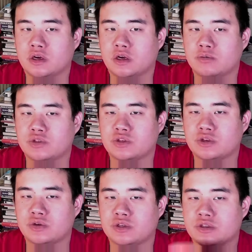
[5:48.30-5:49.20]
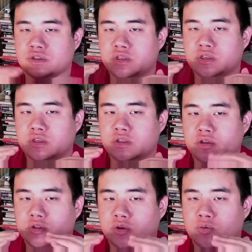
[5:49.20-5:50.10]
skill is the
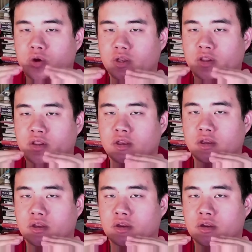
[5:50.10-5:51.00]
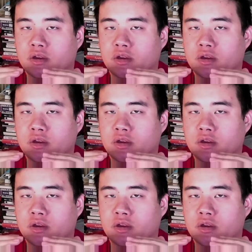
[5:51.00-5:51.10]
one thing